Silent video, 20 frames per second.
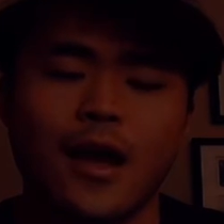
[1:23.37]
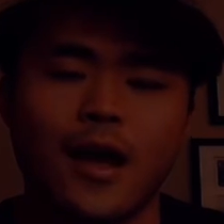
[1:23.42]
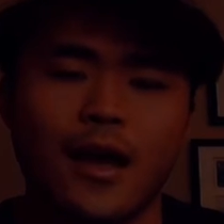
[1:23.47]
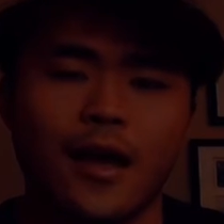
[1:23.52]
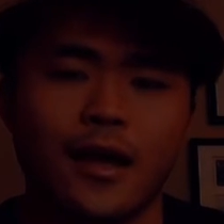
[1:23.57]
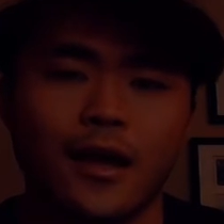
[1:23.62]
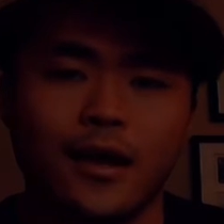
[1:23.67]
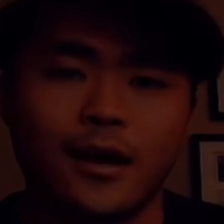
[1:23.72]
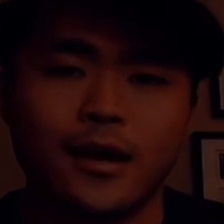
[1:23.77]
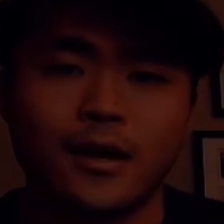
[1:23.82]

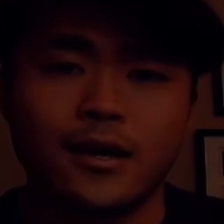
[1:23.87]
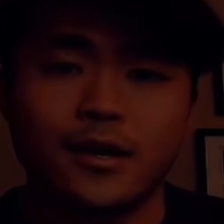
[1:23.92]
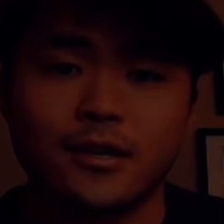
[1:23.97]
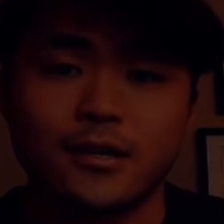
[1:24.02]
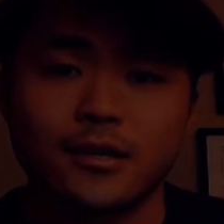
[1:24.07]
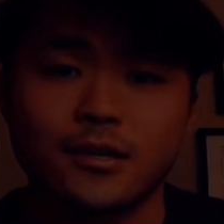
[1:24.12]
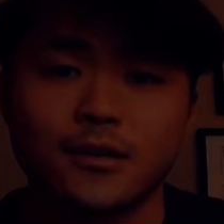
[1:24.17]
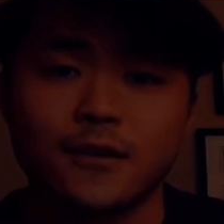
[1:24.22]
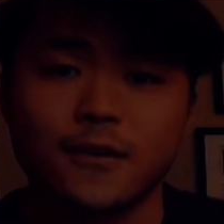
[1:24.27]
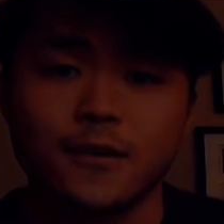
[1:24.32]

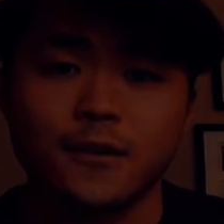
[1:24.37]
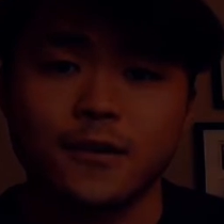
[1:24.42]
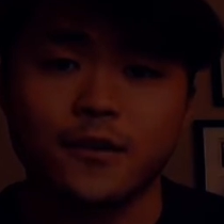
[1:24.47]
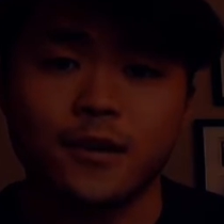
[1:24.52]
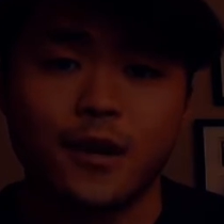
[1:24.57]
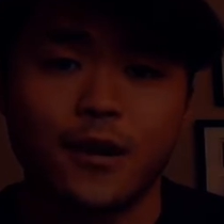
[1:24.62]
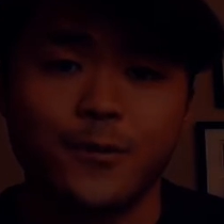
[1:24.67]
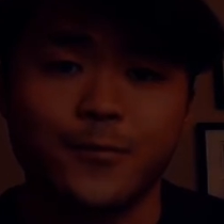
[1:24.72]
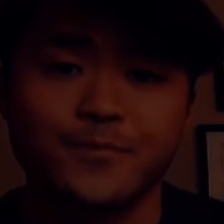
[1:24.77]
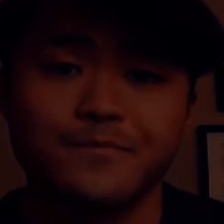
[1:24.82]
and, you
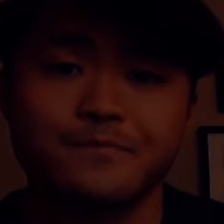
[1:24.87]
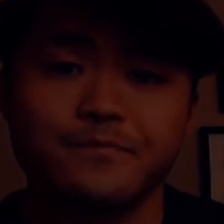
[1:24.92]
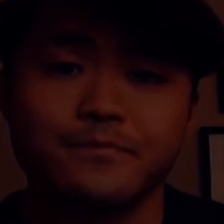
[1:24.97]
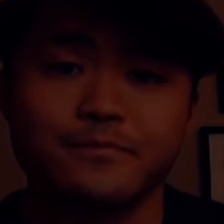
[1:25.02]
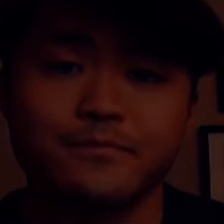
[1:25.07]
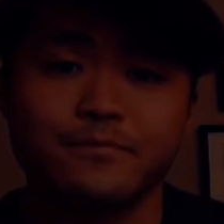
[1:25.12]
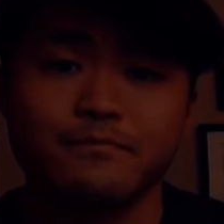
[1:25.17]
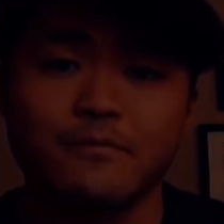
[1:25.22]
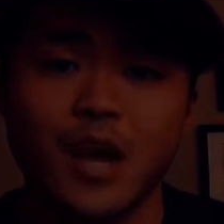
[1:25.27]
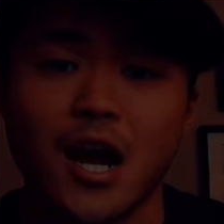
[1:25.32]
know,
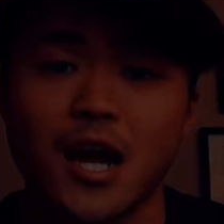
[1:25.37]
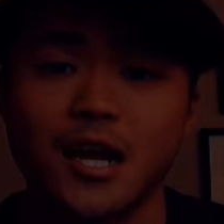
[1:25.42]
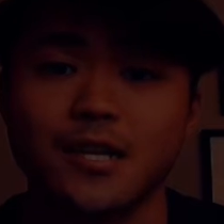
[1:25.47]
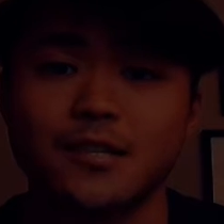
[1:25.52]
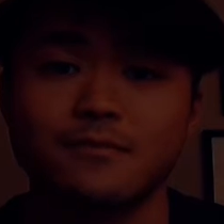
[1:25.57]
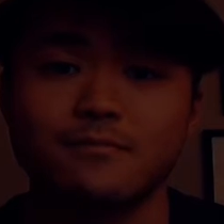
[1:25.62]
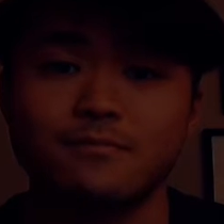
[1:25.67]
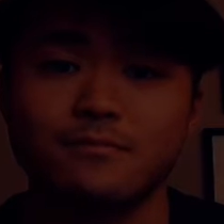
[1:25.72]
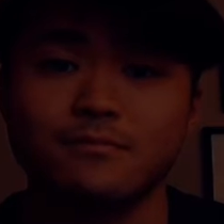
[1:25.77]
not